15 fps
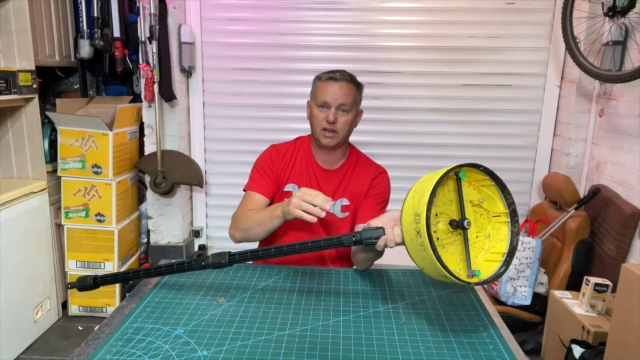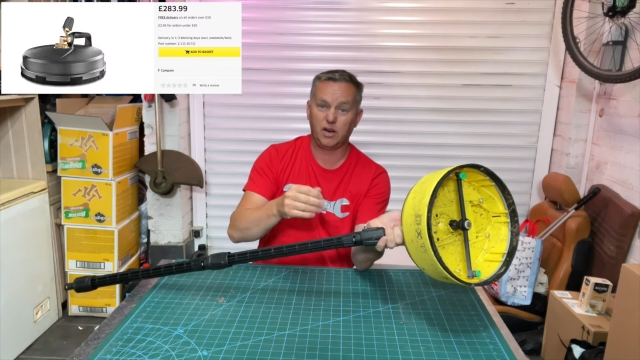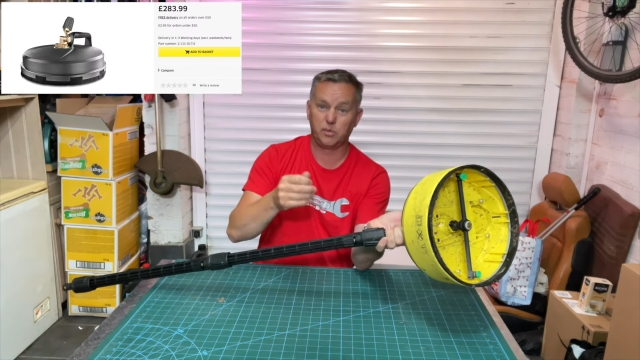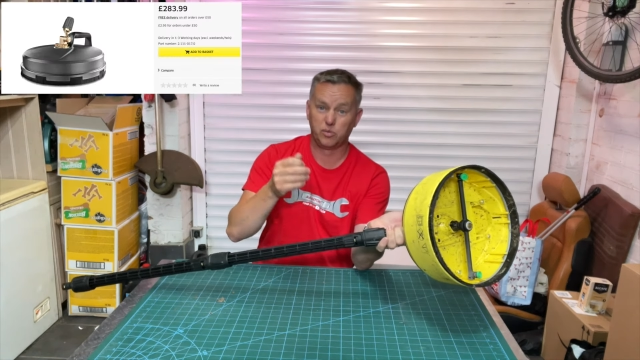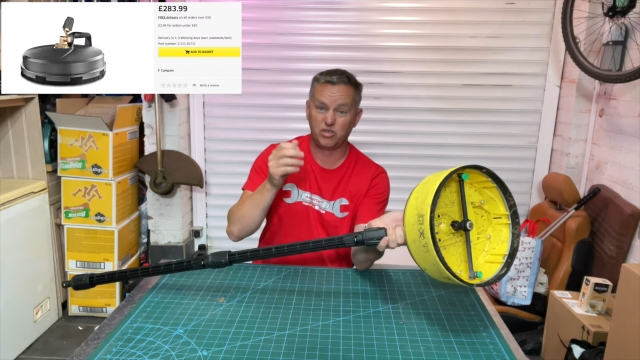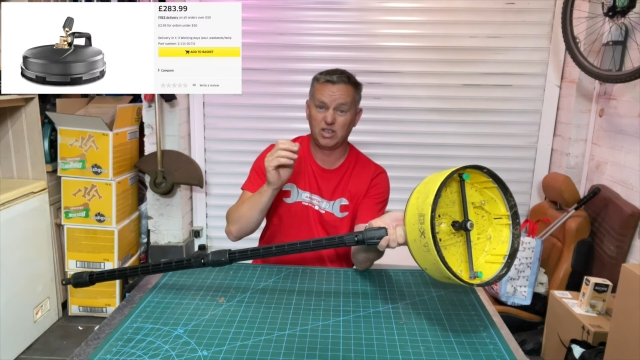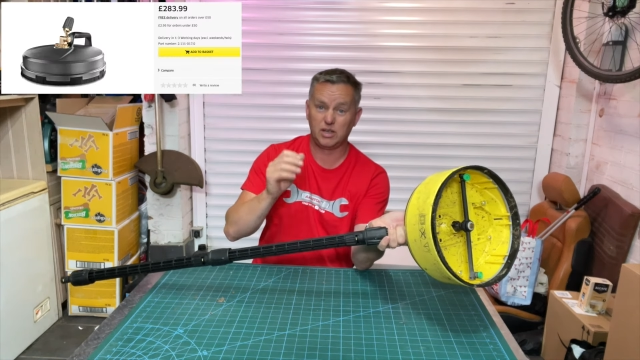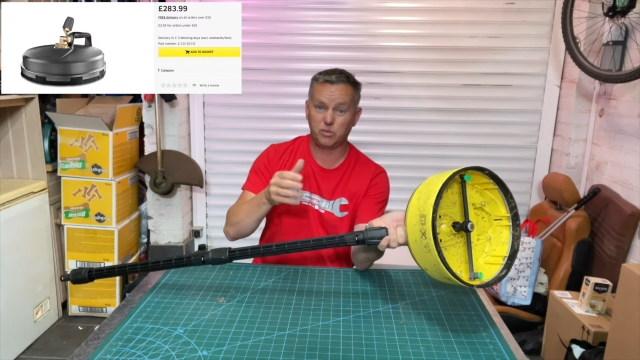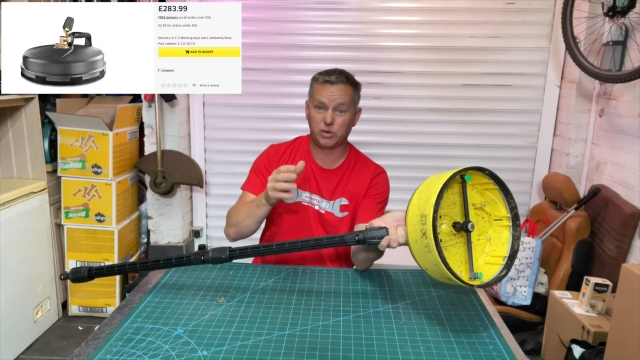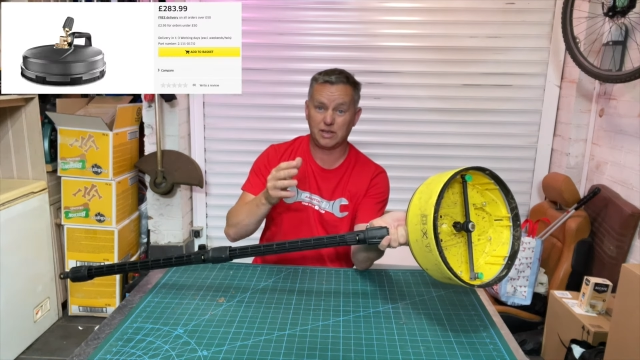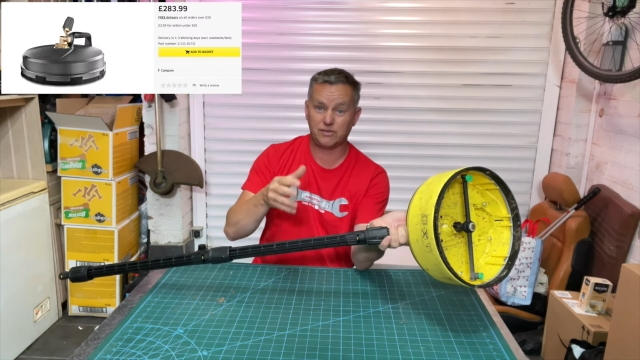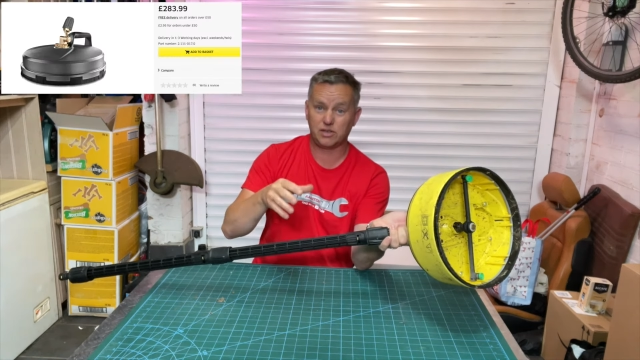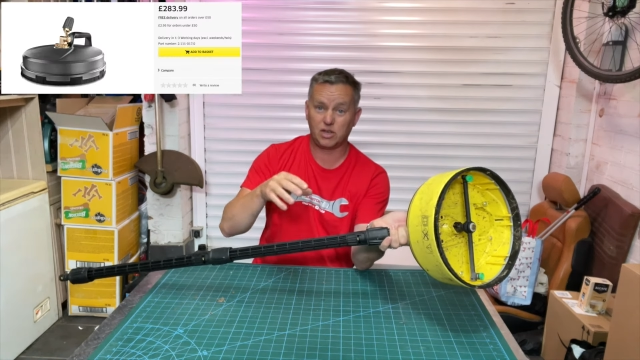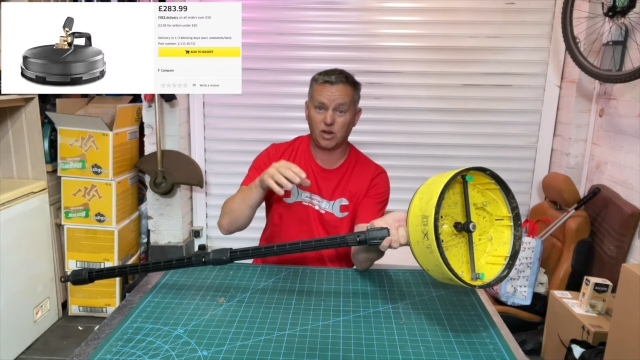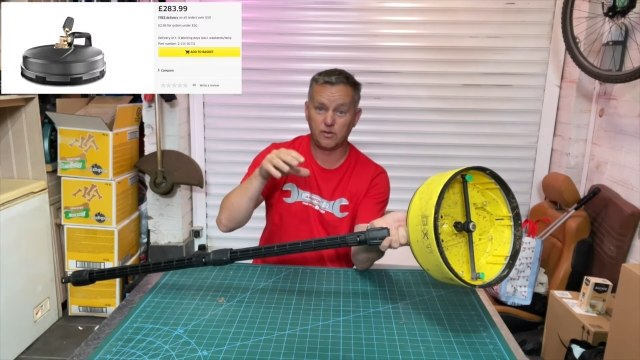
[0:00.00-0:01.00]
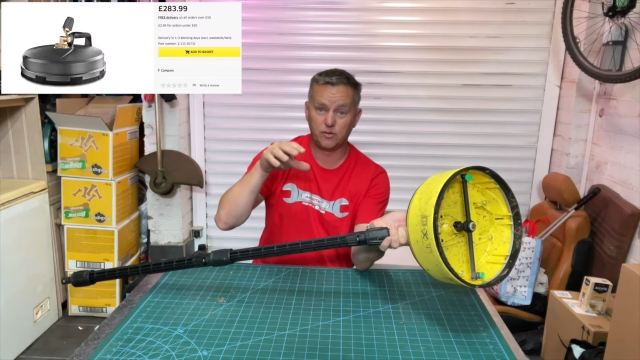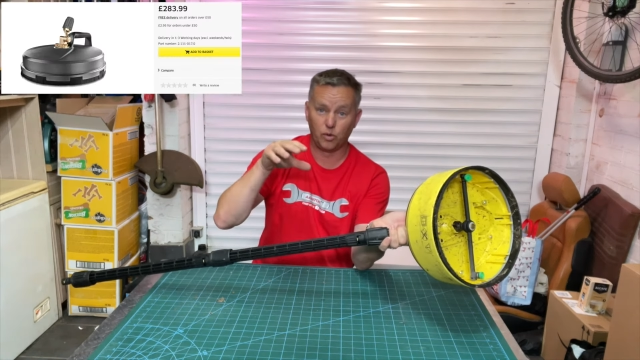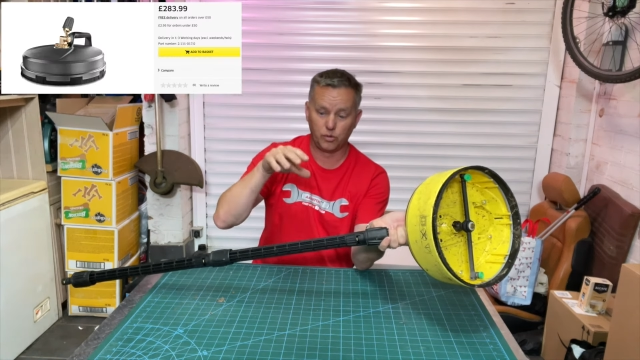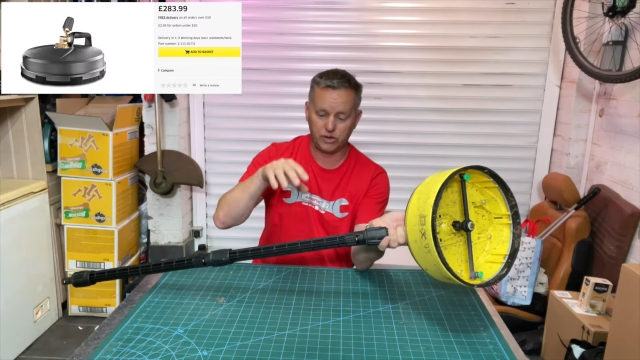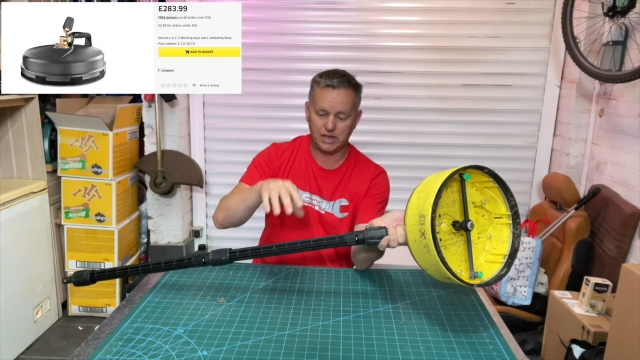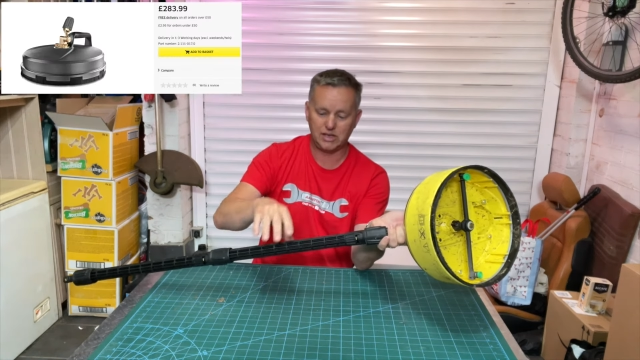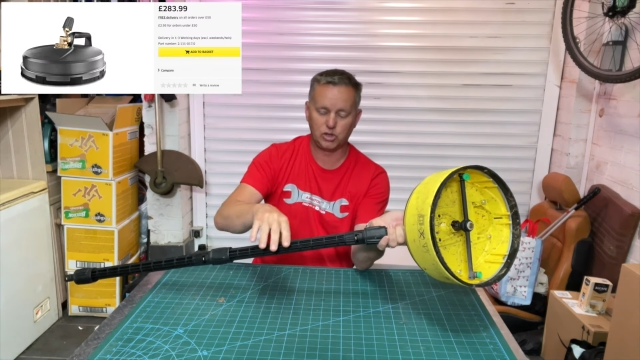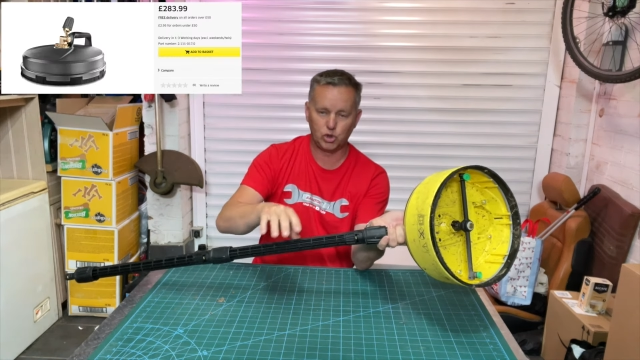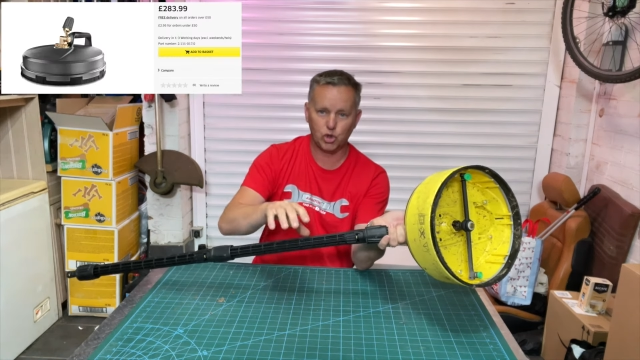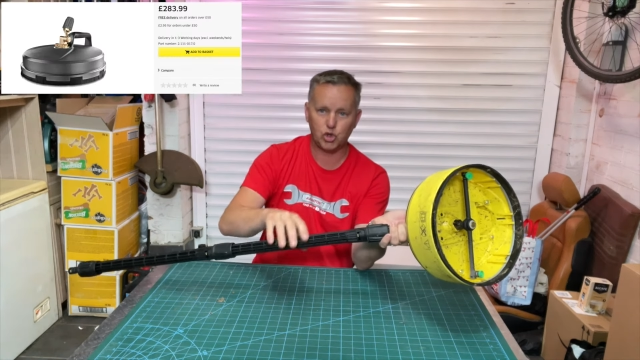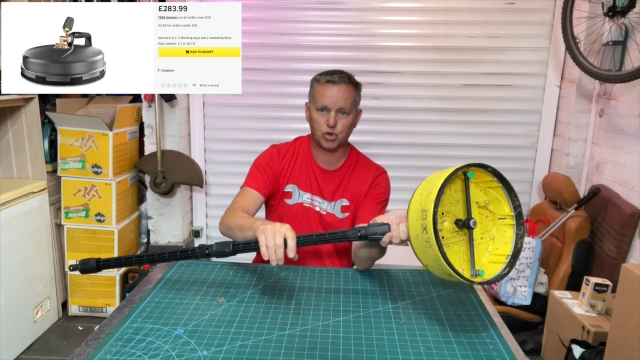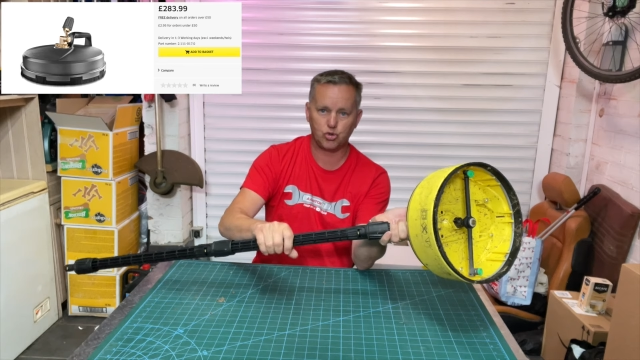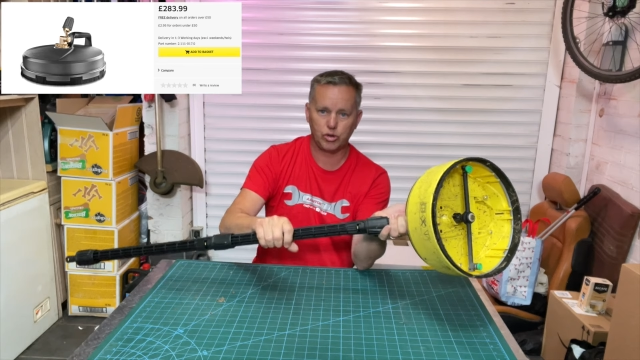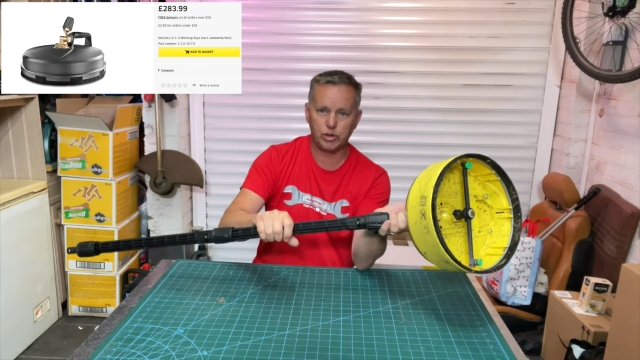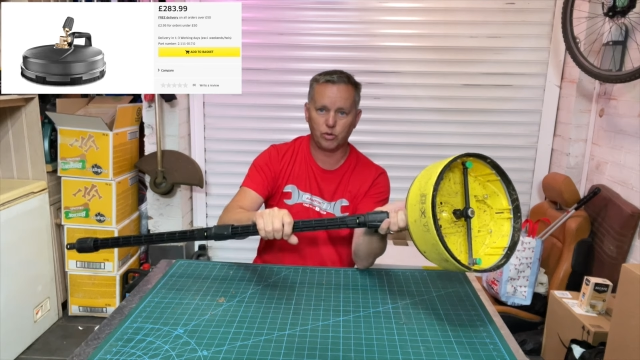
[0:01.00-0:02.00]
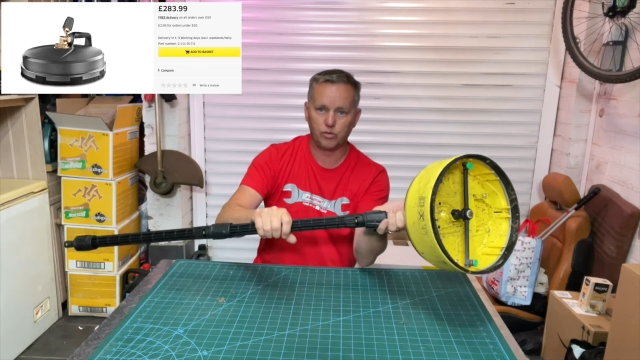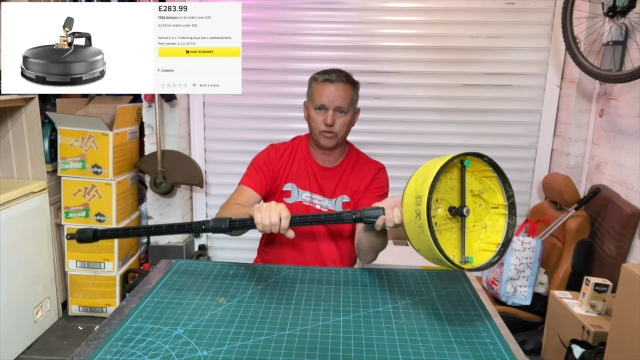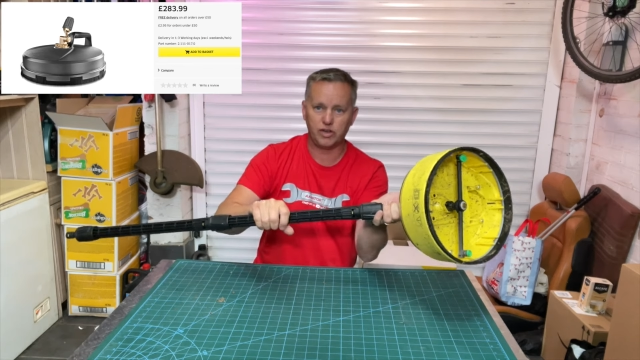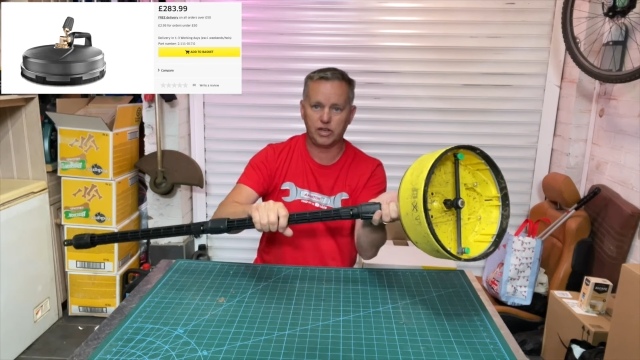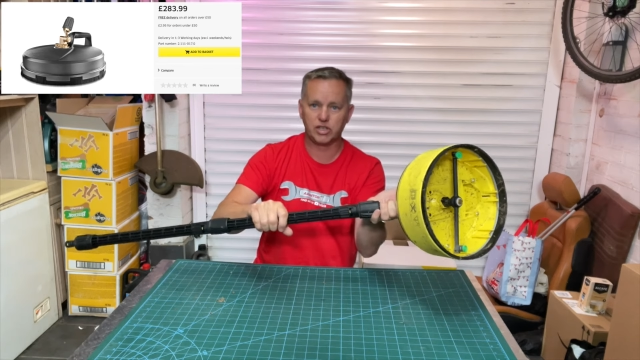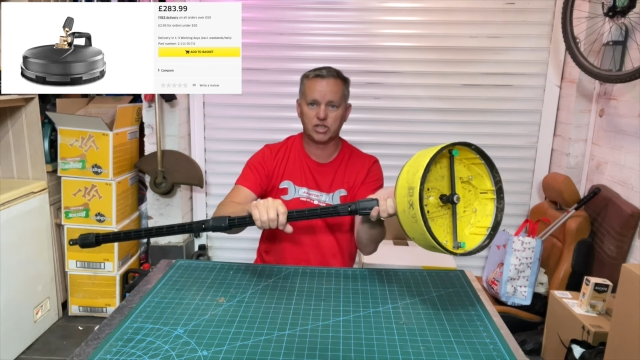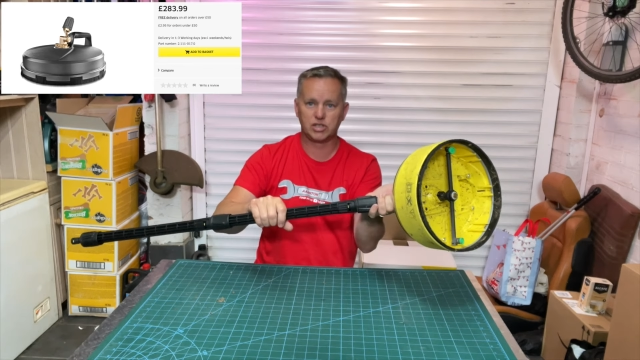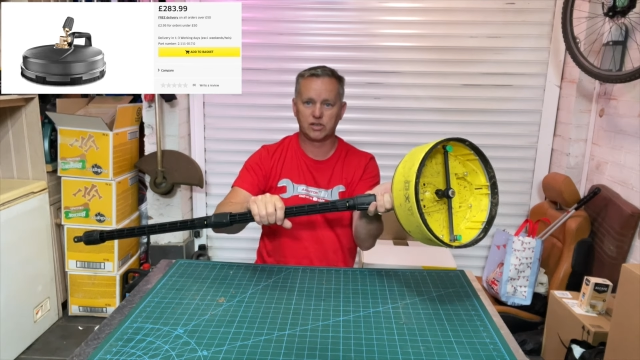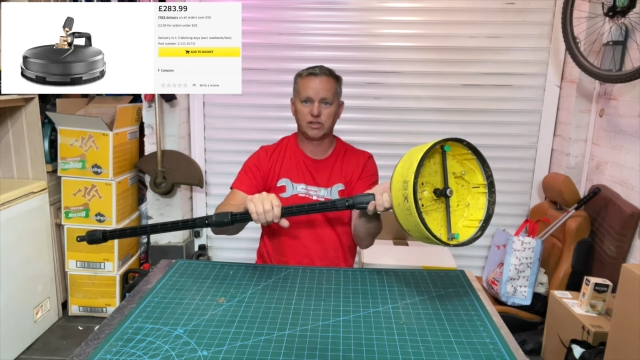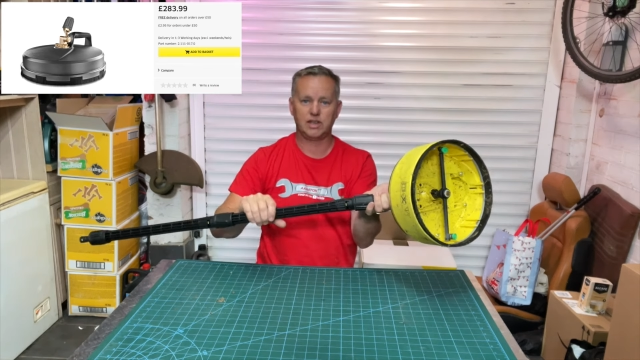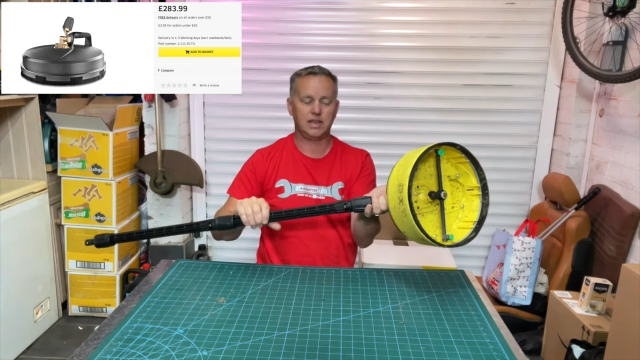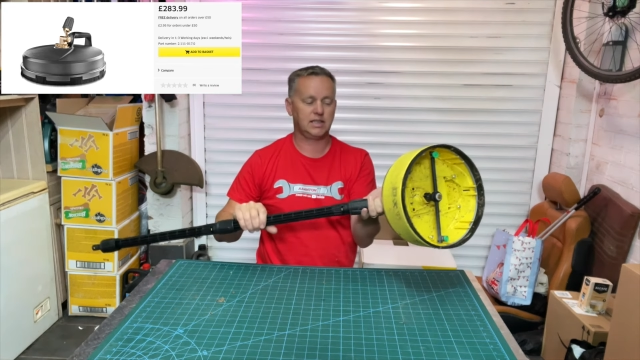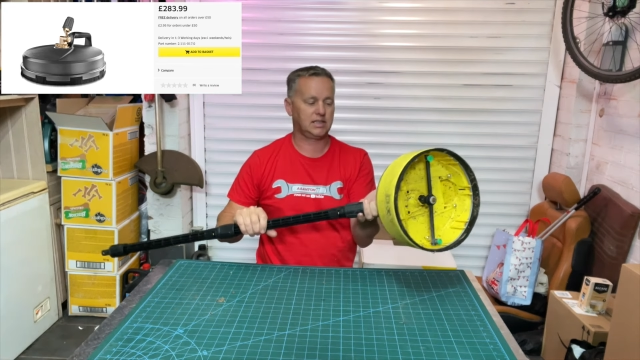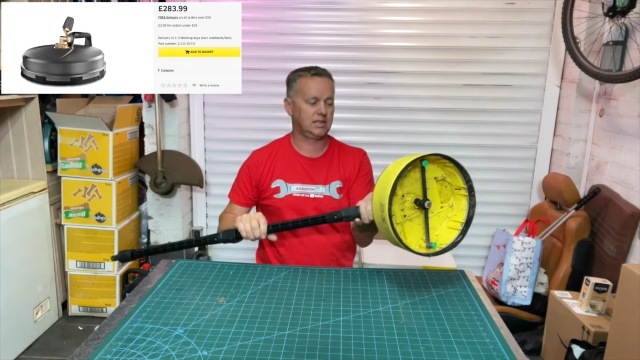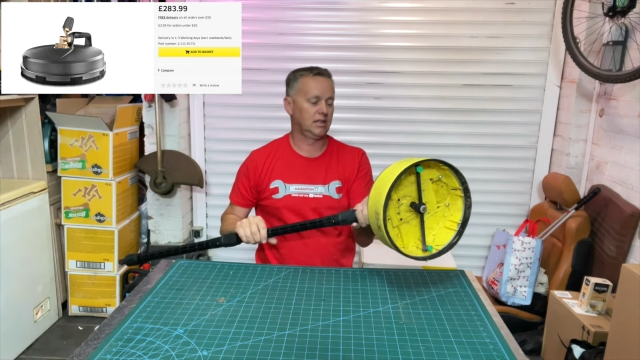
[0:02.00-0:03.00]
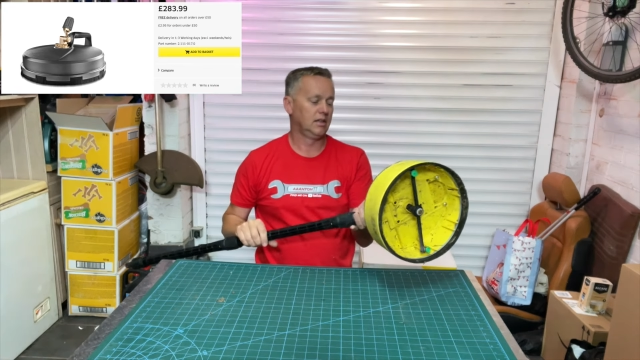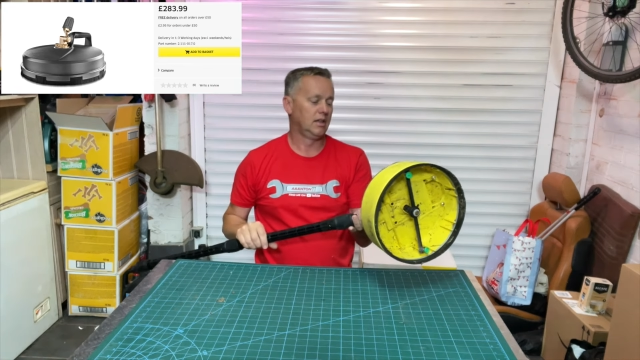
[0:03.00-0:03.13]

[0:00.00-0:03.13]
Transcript: I really would have to go for the industrial version of this.